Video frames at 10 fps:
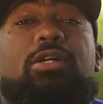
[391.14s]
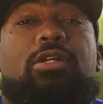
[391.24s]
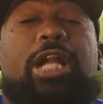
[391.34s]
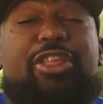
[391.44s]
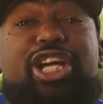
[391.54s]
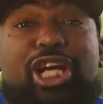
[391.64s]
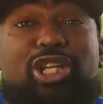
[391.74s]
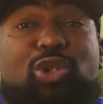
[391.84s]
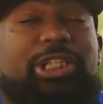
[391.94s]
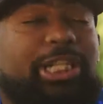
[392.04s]
Now the good
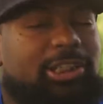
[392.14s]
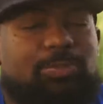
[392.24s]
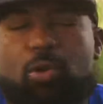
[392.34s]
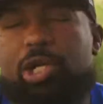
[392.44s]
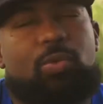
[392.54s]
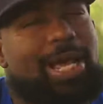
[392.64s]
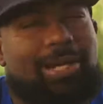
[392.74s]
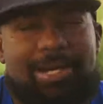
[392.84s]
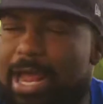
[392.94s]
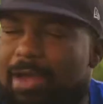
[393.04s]
news is Mornhinweg
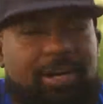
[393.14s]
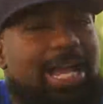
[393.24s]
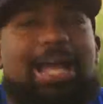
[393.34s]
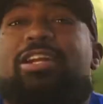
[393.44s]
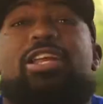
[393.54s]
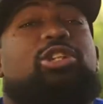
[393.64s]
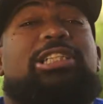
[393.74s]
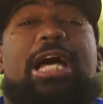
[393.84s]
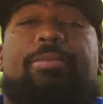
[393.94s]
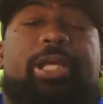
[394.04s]
never got another
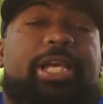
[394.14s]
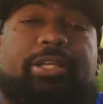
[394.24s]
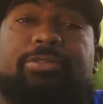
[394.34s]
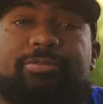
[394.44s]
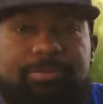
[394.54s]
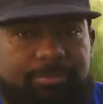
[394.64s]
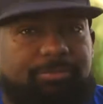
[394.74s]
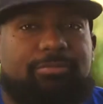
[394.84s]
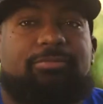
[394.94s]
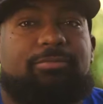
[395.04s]
job again.
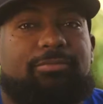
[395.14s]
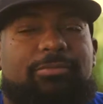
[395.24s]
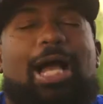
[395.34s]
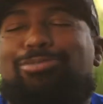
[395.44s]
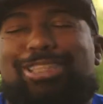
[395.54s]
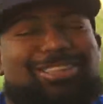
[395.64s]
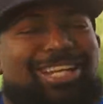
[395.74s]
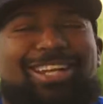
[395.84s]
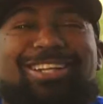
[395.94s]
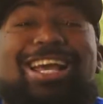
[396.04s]
I'm just
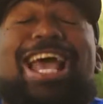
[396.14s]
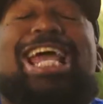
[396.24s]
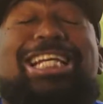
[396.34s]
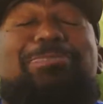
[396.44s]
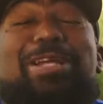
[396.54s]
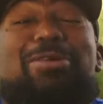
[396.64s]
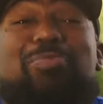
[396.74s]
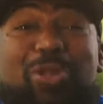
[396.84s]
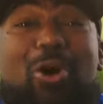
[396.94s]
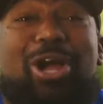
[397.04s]
kidding. He's been
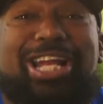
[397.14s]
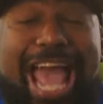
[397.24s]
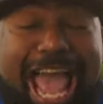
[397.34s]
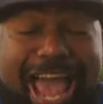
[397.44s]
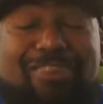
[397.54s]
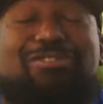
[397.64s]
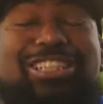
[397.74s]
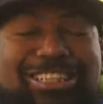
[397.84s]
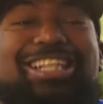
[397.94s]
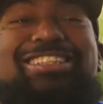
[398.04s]
employed ever
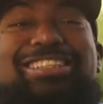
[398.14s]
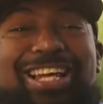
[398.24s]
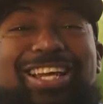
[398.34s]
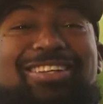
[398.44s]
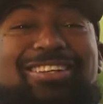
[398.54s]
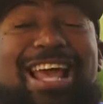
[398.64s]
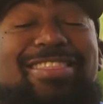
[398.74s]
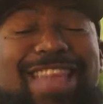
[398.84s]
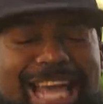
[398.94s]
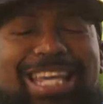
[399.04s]
since then.
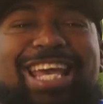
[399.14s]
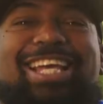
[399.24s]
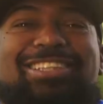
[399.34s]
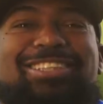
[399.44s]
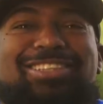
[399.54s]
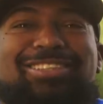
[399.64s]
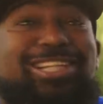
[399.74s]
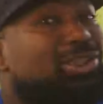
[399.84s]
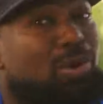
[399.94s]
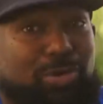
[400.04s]
And that, kids,
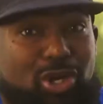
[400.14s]
is what we